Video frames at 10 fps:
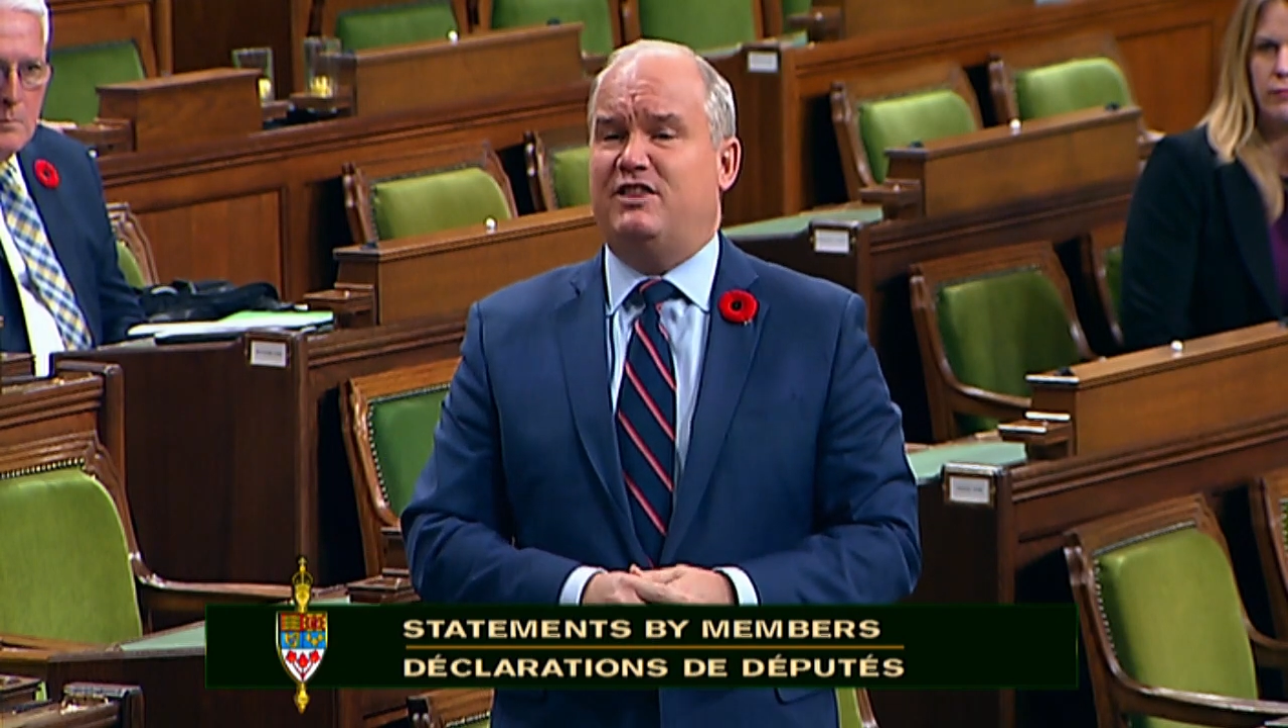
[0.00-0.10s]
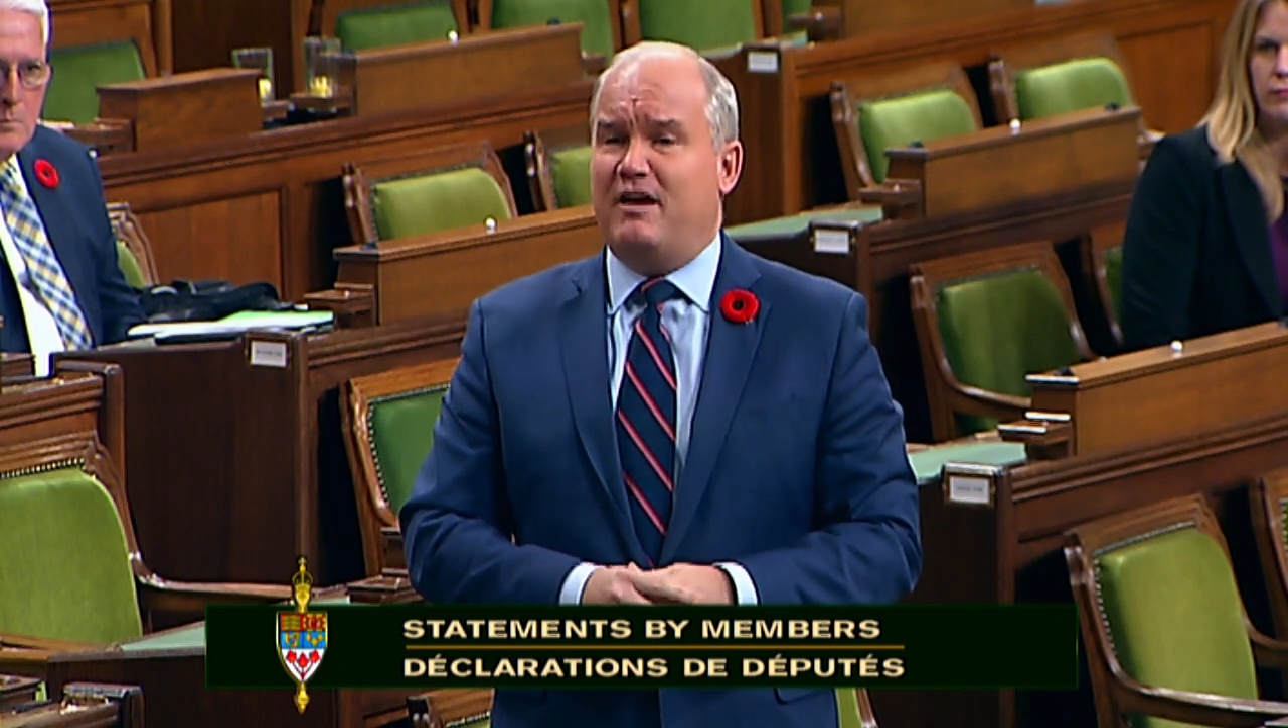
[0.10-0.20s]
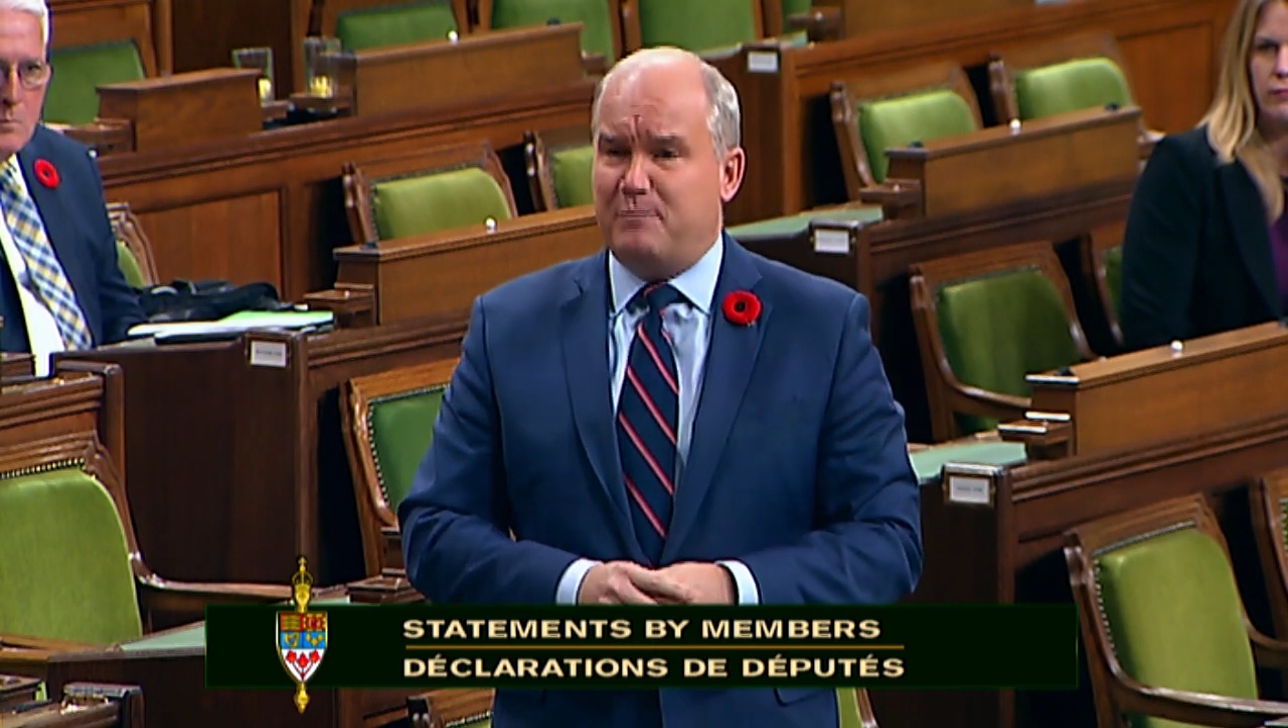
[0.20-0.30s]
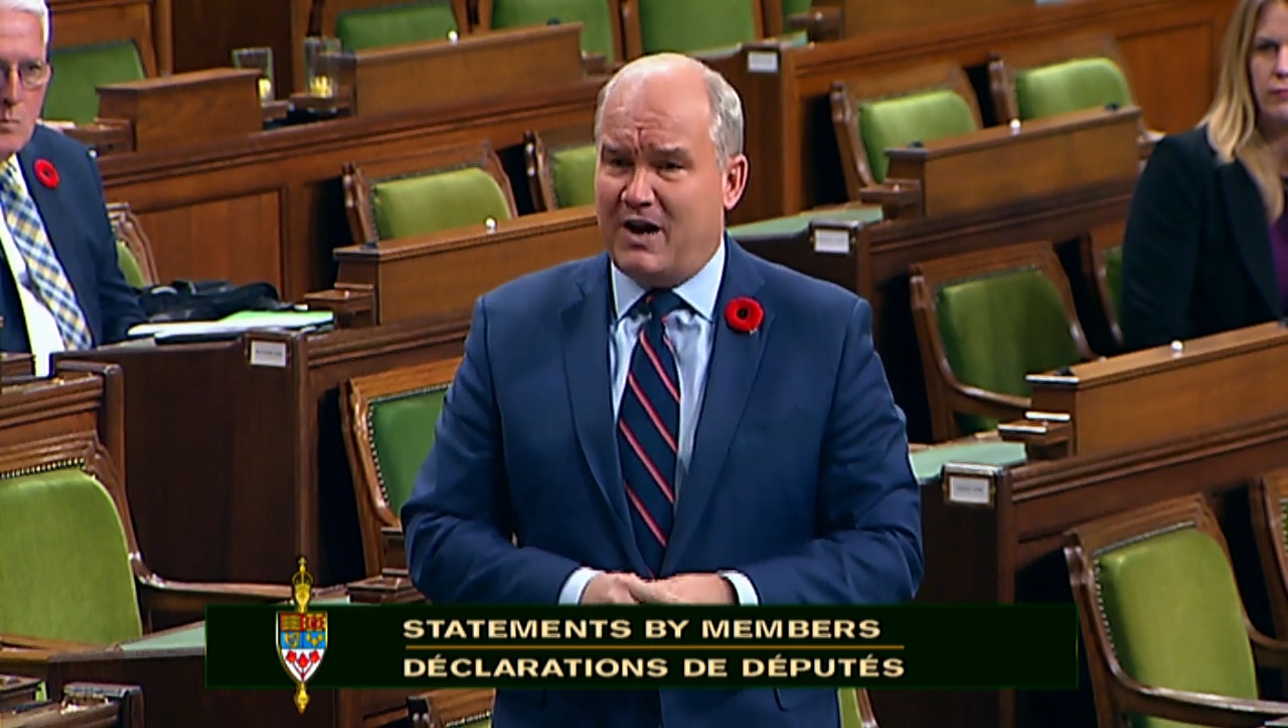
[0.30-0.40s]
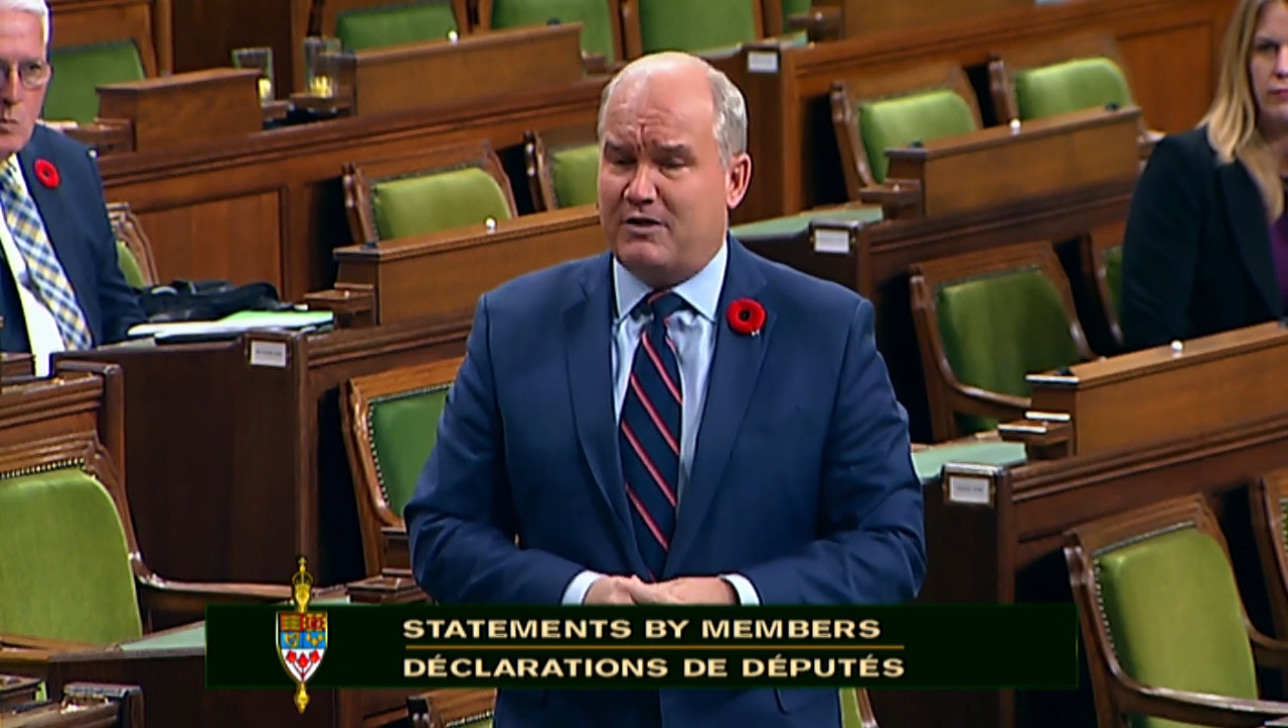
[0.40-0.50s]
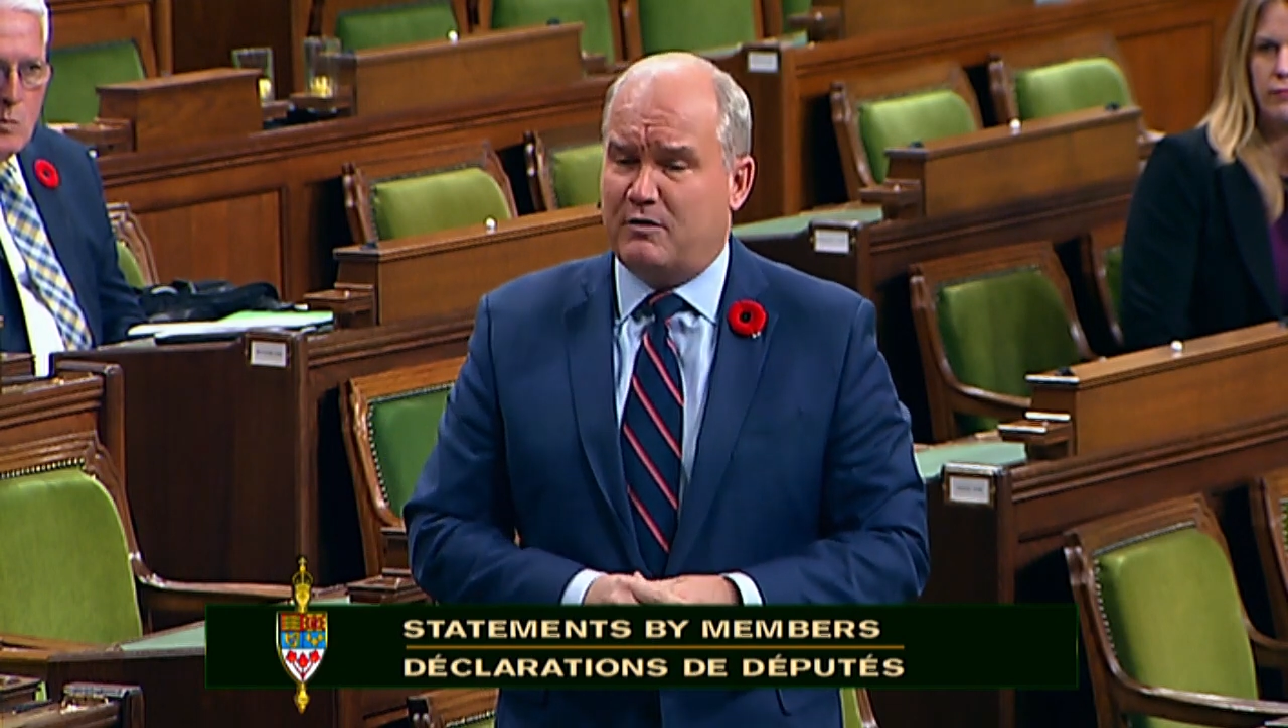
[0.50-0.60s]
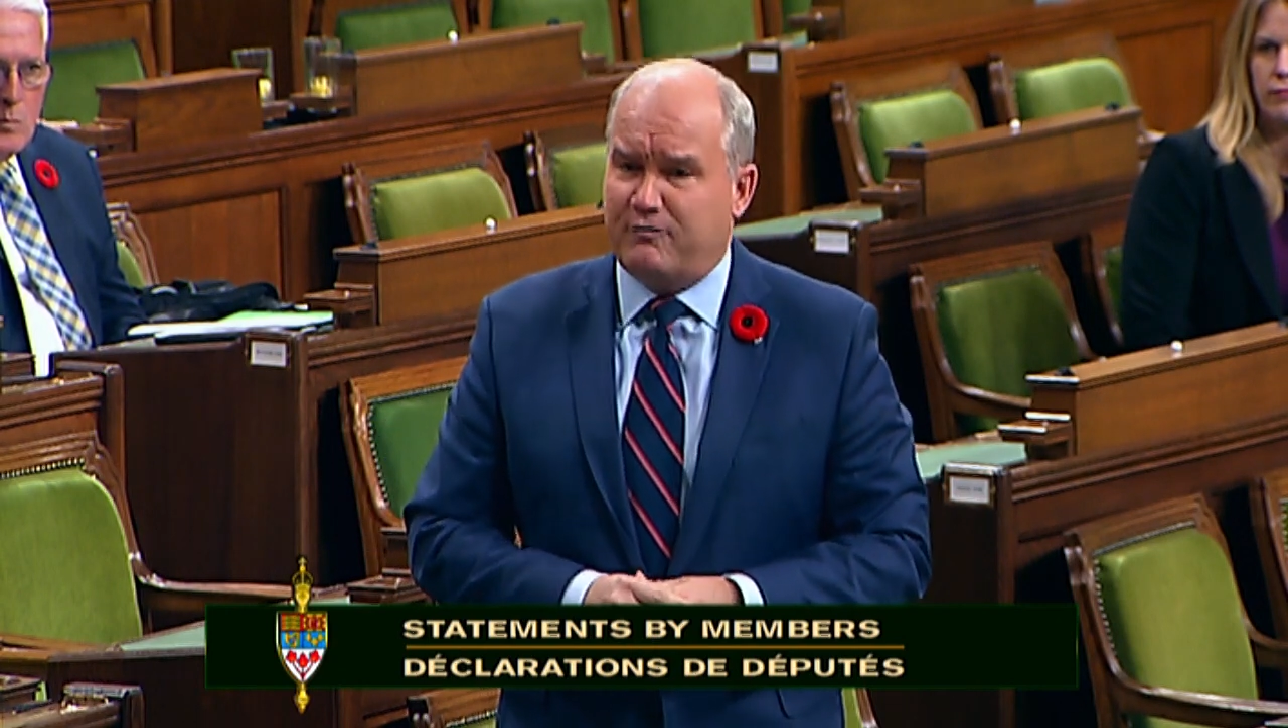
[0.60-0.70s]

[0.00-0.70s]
They've been at the